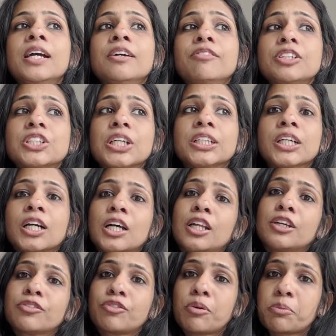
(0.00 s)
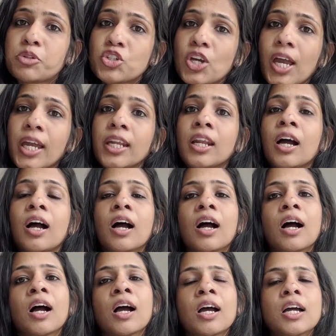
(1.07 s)
which are the colors from
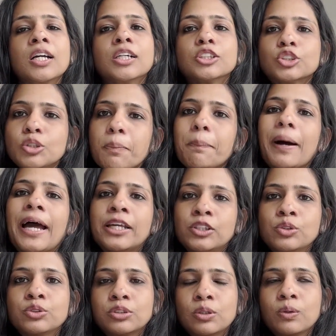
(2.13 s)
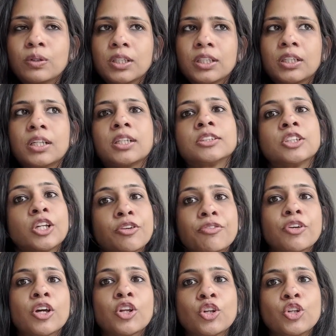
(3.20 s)
China. So buy those local colors. Or if
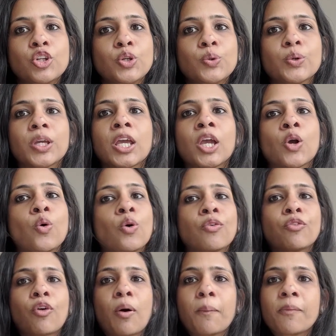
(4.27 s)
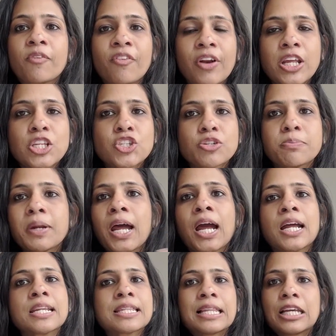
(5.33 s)
you're in UK, go from French
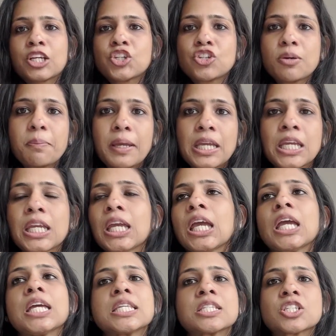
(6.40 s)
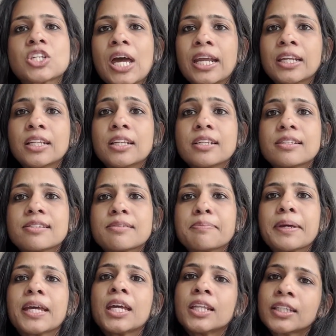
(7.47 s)
brands like Schmincke, Stanley &
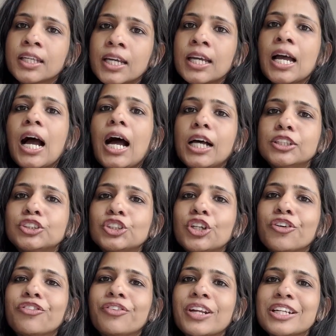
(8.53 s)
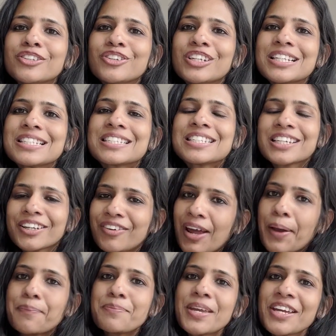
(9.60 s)
Smith. Ask your friends on
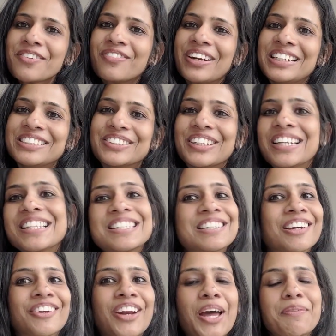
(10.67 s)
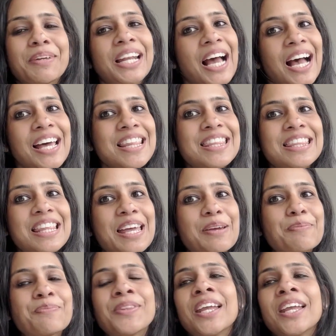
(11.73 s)
Instagram, make friends on Instagram and ask them